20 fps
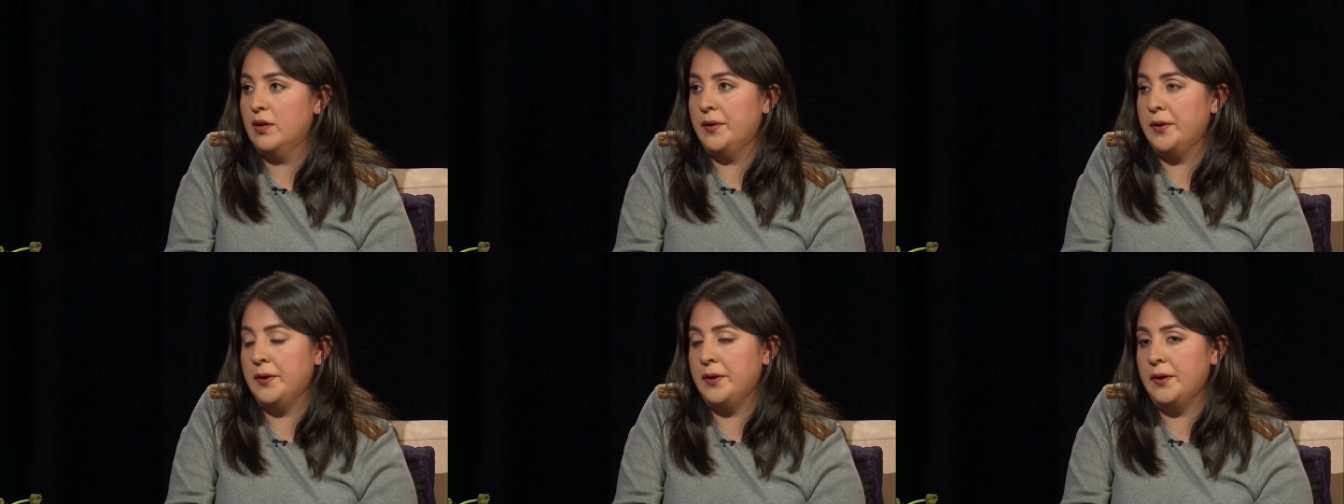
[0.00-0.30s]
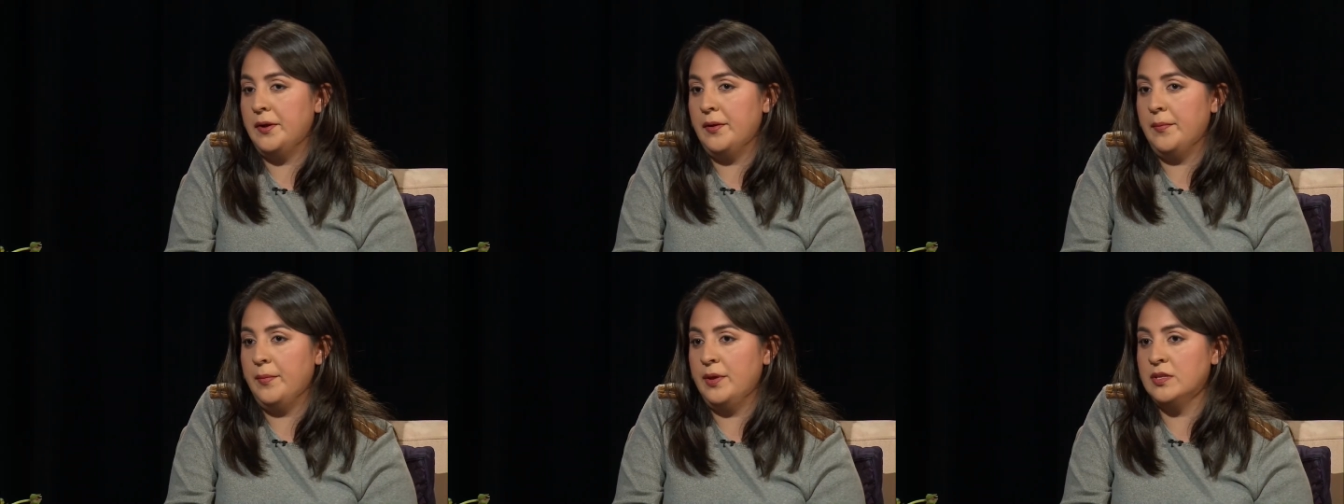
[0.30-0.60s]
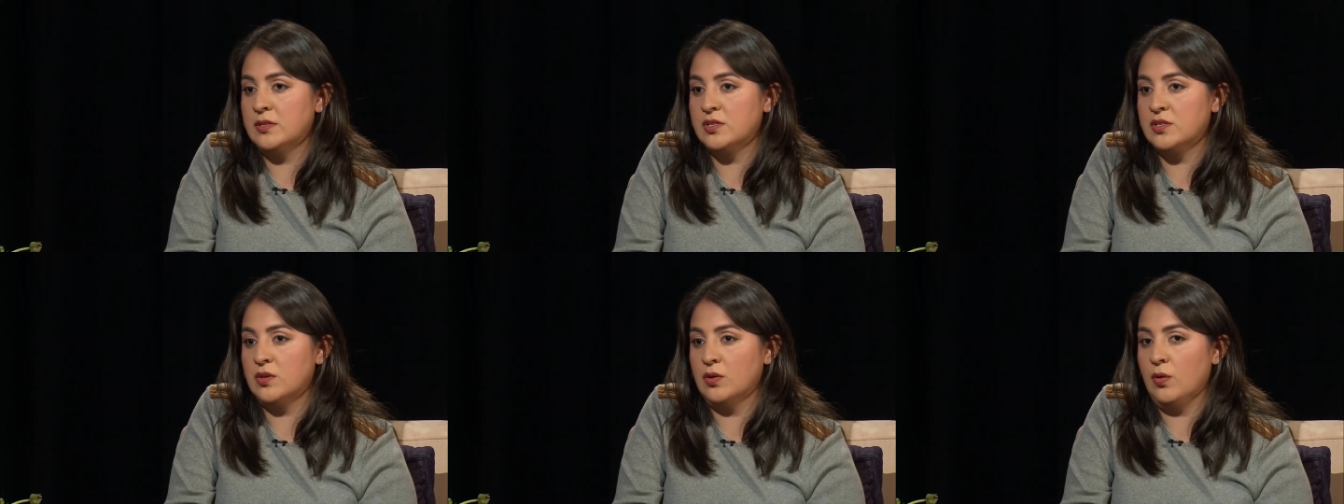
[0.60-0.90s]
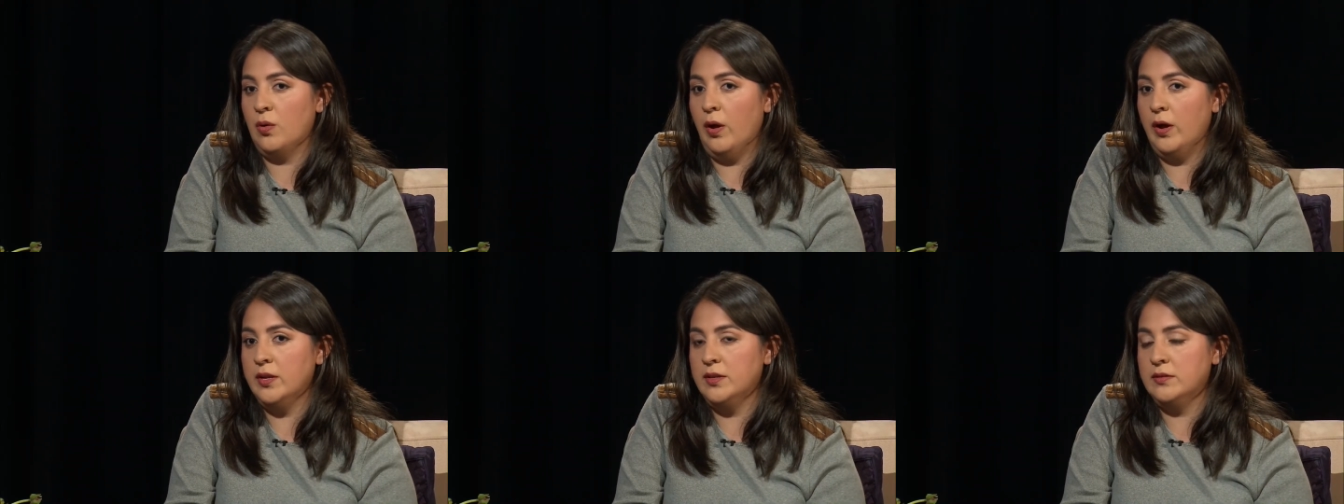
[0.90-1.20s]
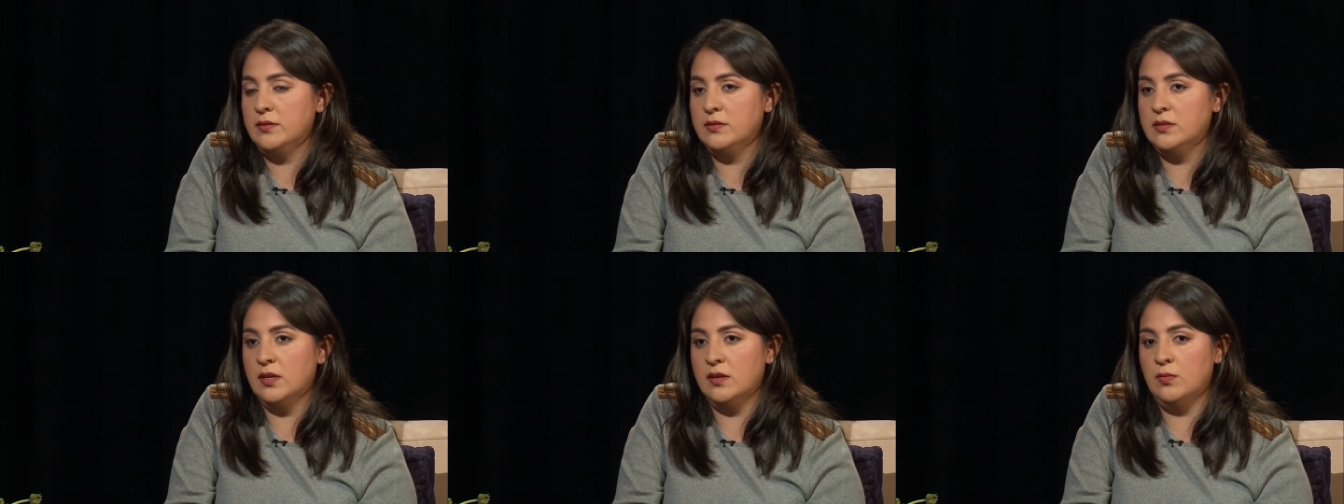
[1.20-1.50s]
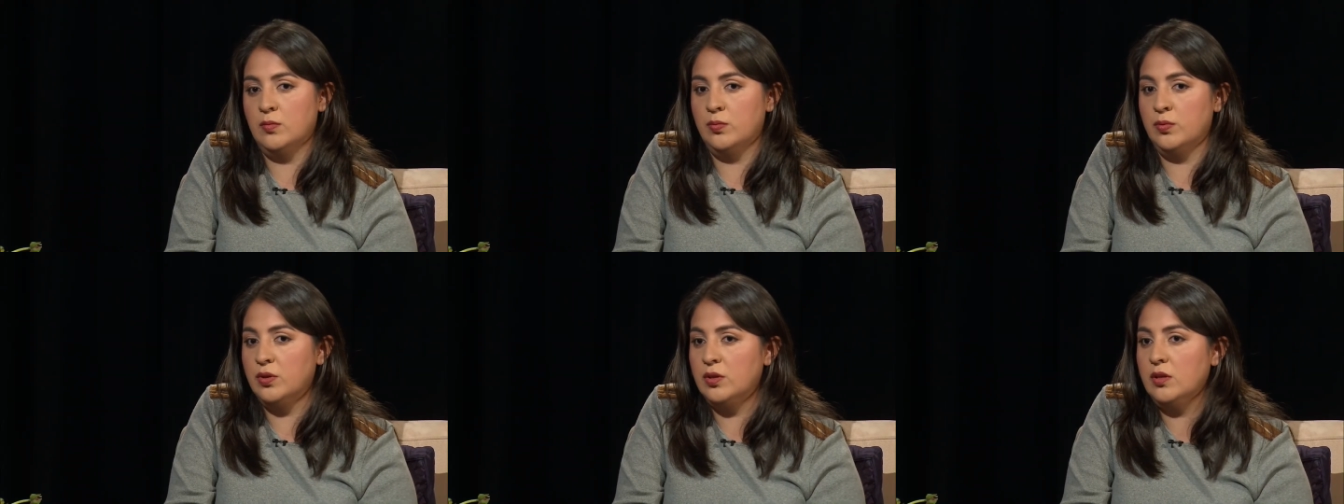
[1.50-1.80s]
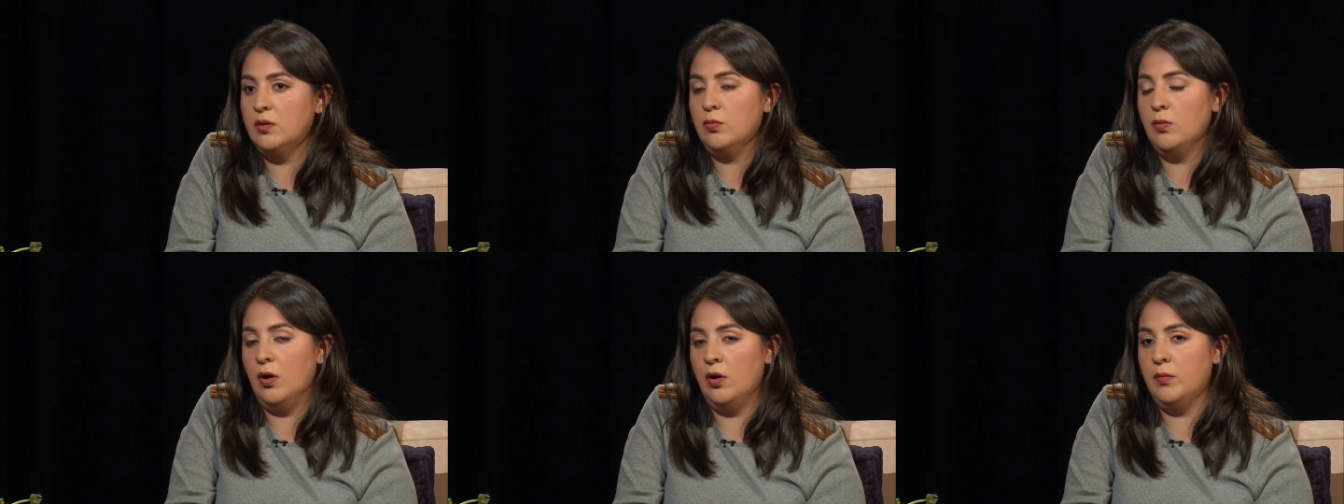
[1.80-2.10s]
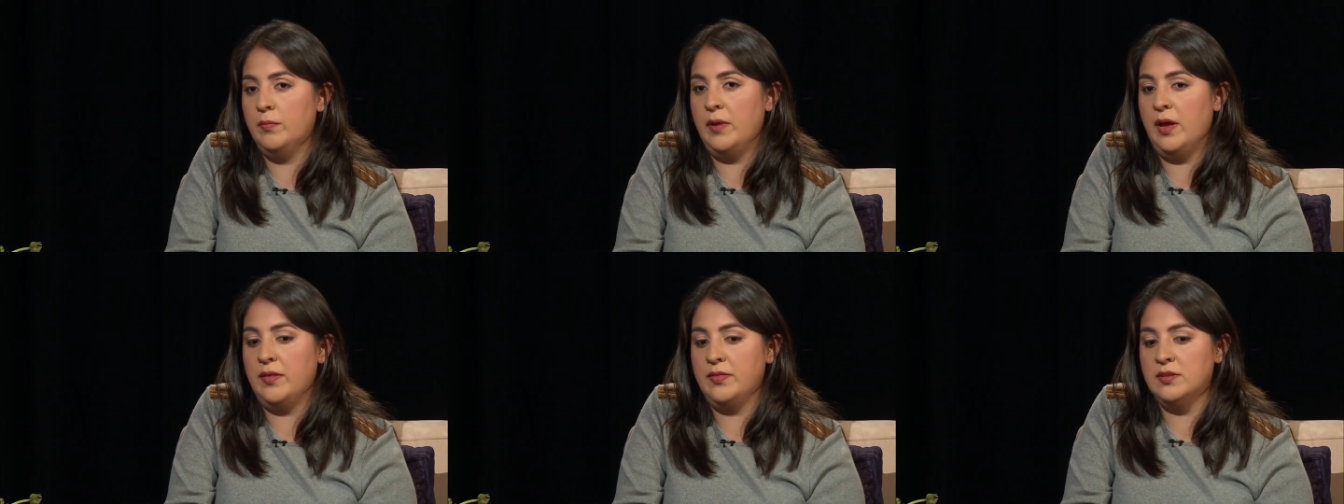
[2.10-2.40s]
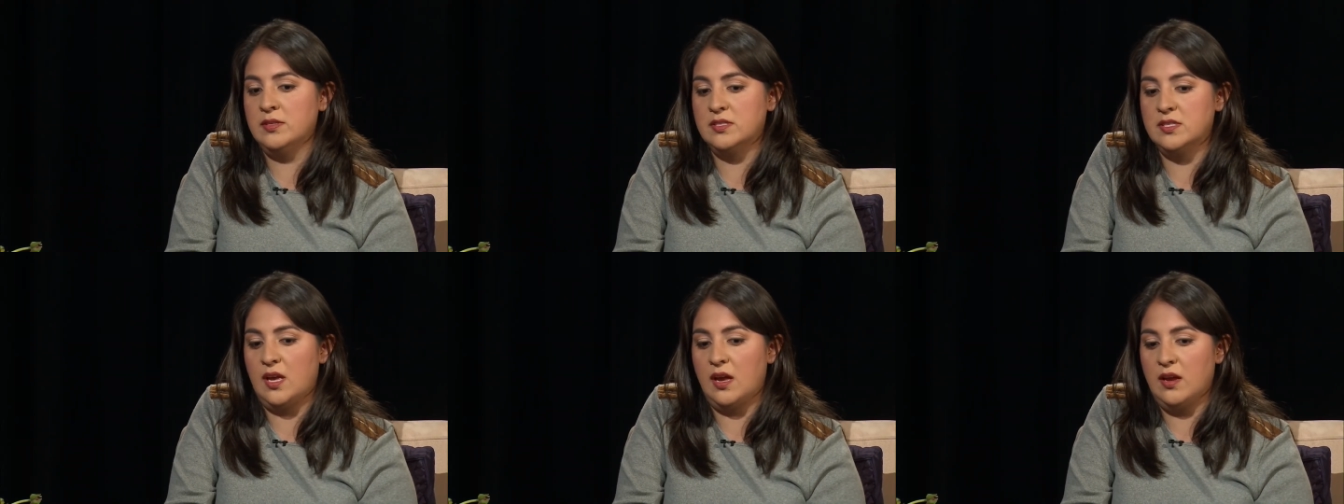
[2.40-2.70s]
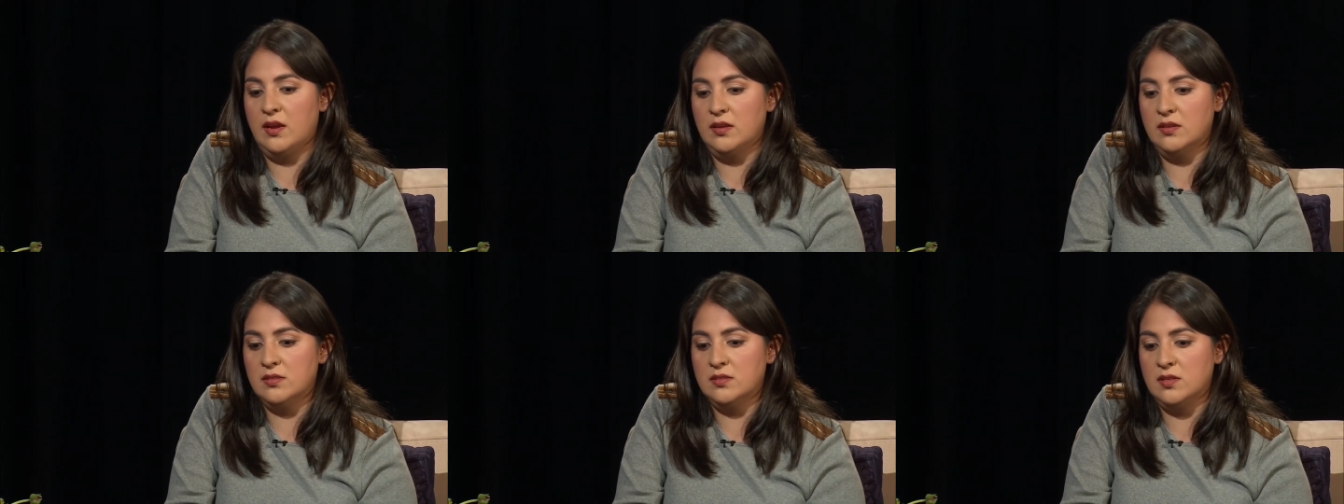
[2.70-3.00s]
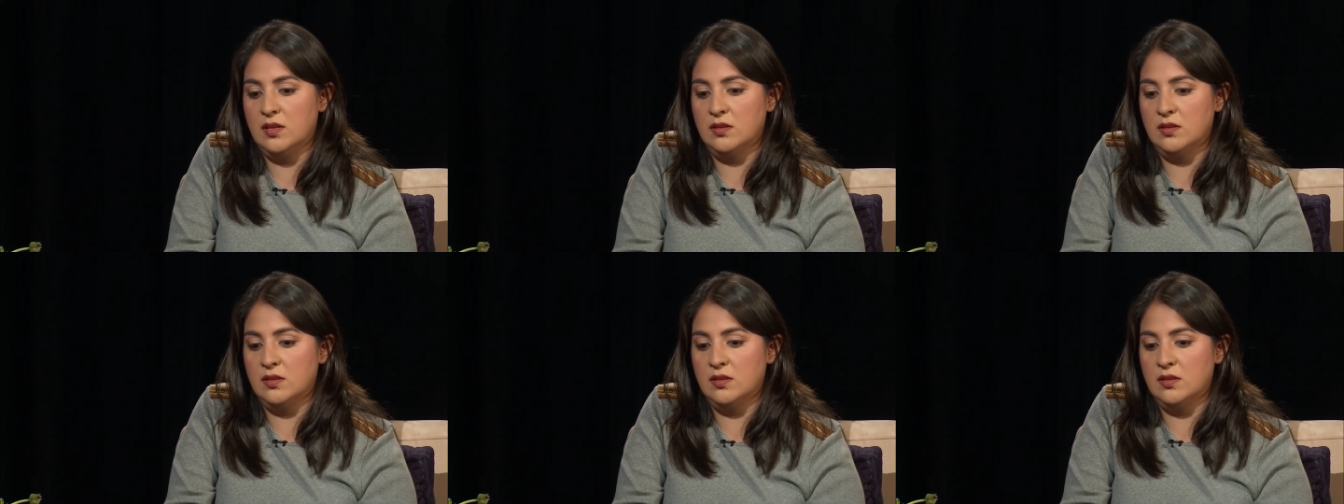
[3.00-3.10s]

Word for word: um, and so I did really well in math and science,